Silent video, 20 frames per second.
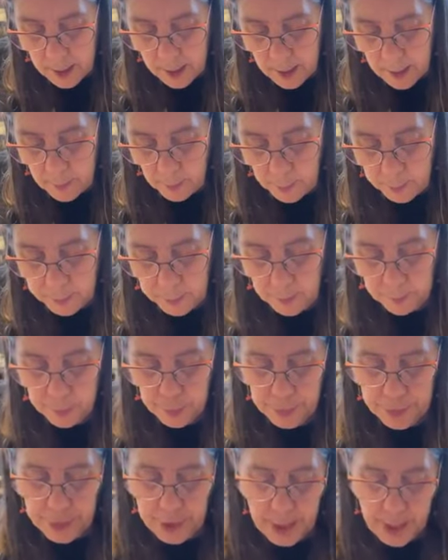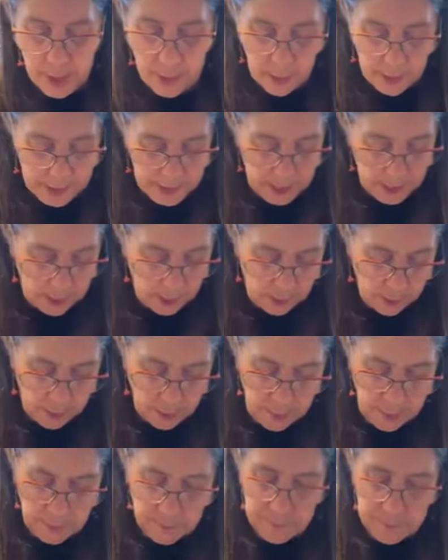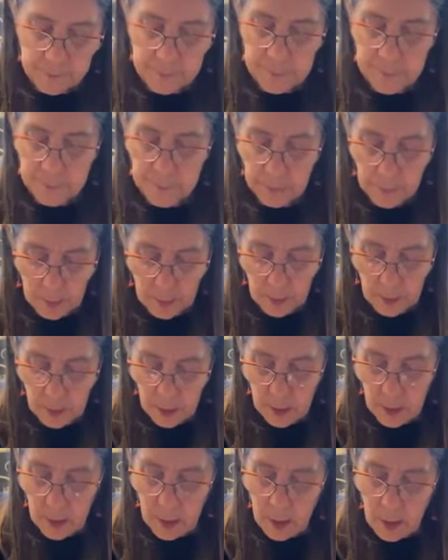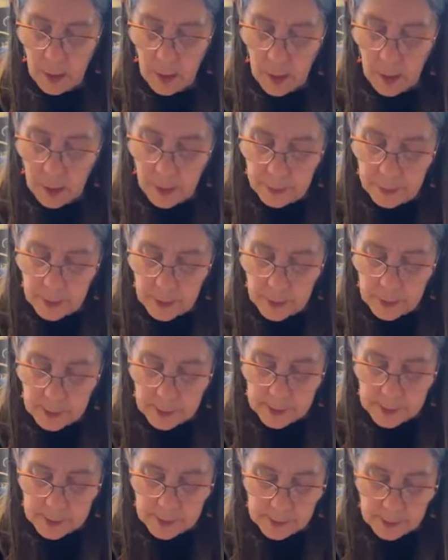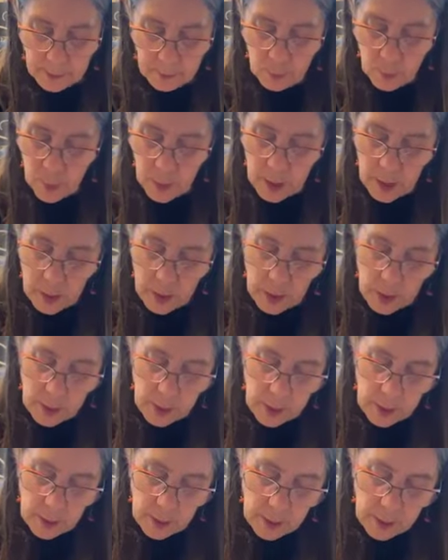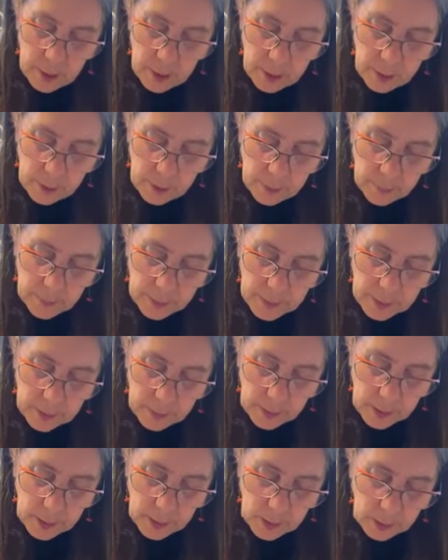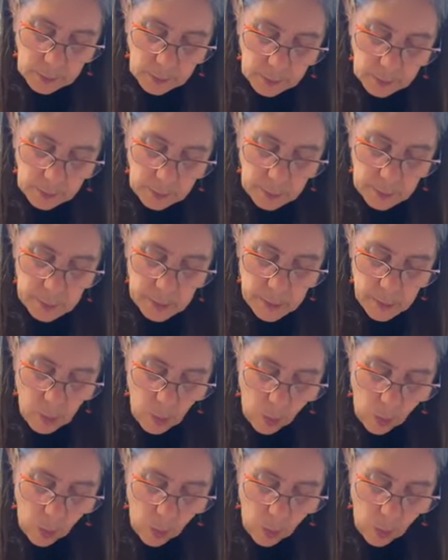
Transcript: And we're going to put that on there. And then somewhere around here,